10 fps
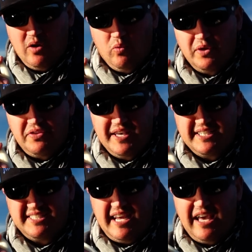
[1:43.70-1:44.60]
with
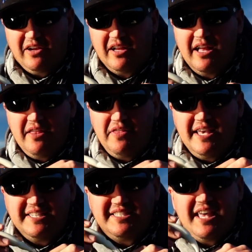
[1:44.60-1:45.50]
this tail.
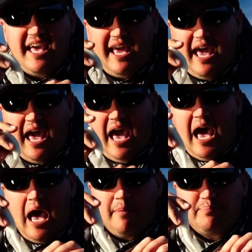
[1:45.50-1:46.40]
This thing
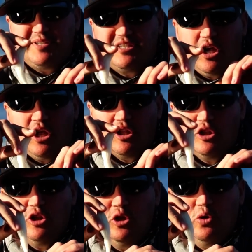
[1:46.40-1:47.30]

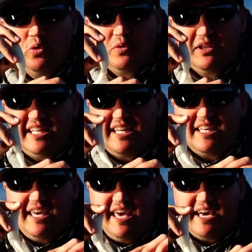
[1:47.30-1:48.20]
absolutely
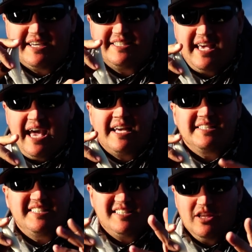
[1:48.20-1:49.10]
kicks at
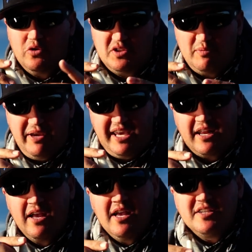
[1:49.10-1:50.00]
slow speed.
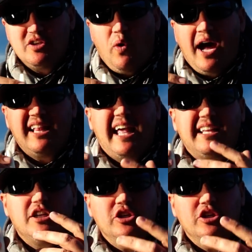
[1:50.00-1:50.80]
So I like to